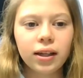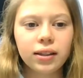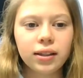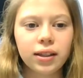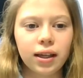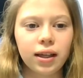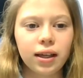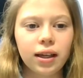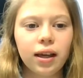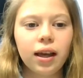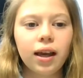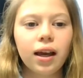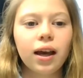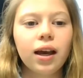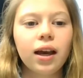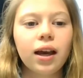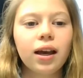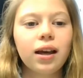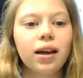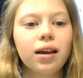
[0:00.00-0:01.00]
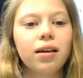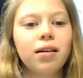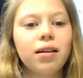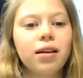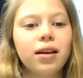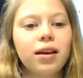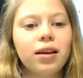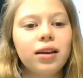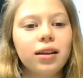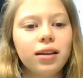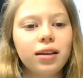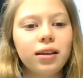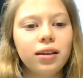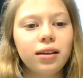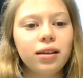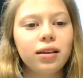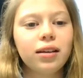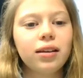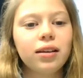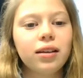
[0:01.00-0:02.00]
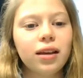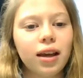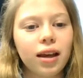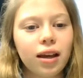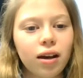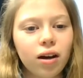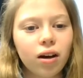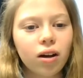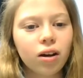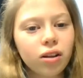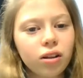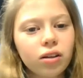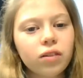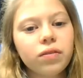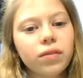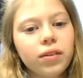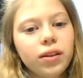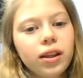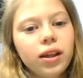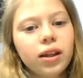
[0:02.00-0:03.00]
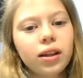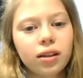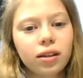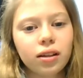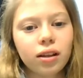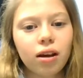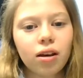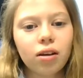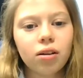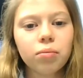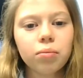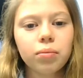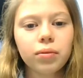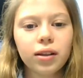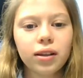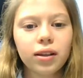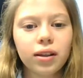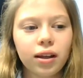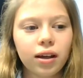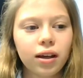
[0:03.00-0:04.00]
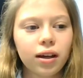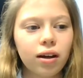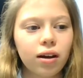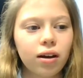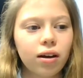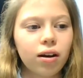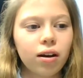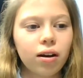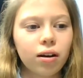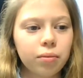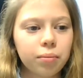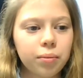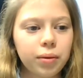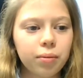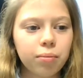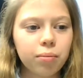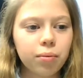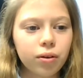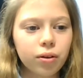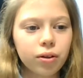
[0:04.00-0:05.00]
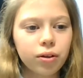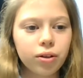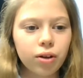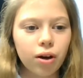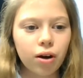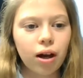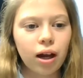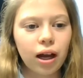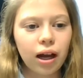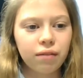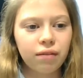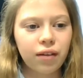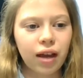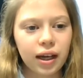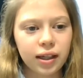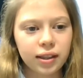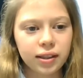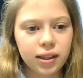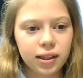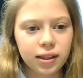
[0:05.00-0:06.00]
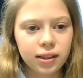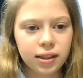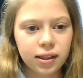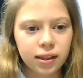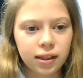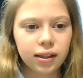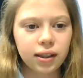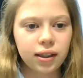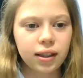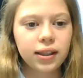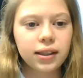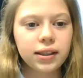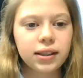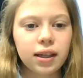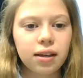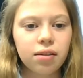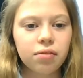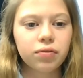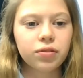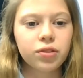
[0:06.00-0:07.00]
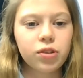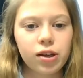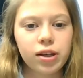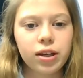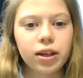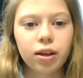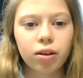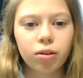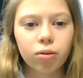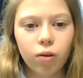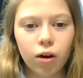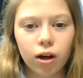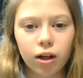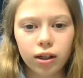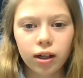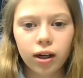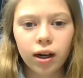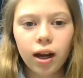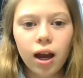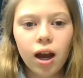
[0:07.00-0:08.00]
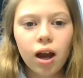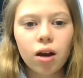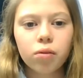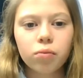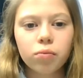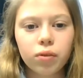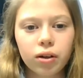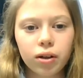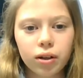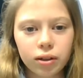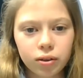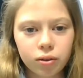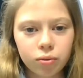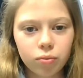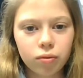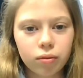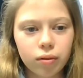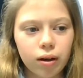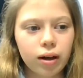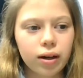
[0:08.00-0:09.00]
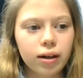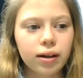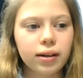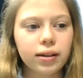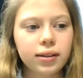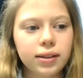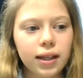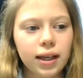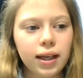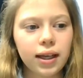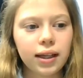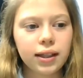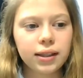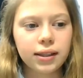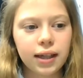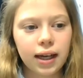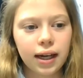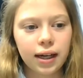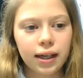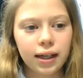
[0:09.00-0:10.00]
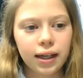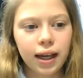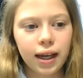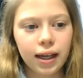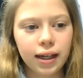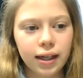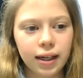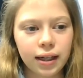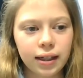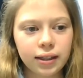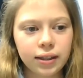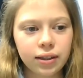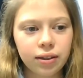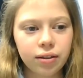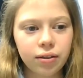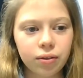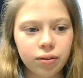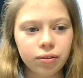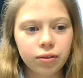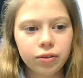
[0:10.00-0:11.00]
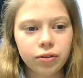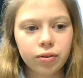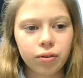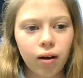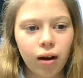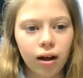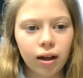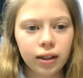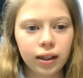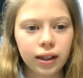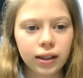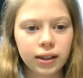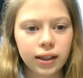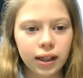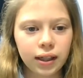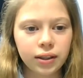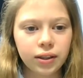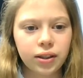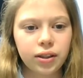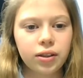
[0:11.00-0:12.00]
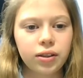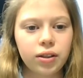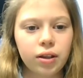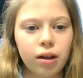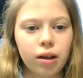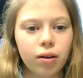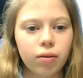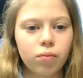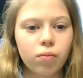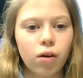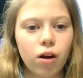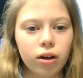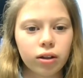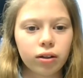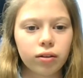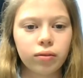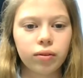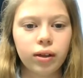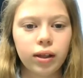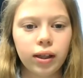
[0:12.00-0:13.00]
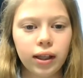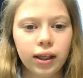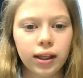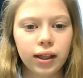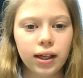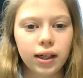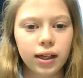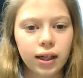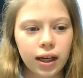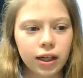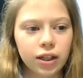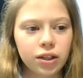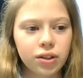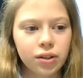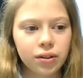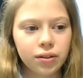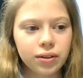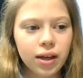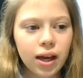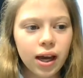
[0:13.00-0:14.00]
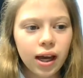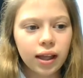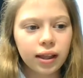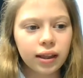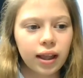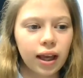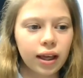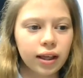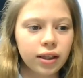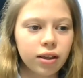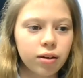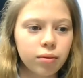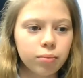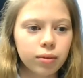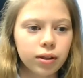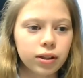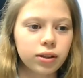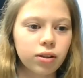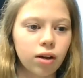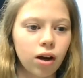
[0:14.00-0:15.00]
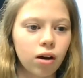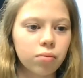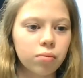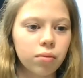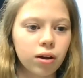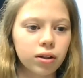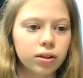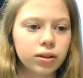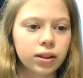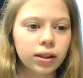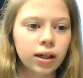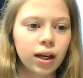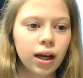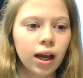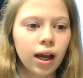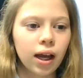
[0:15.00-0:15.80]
it. Uh, Yet, all over the globe, there are people who don't have access to clean, safe drinking water. World Water Day is dedicated to drawing attention to water related issues that humans almost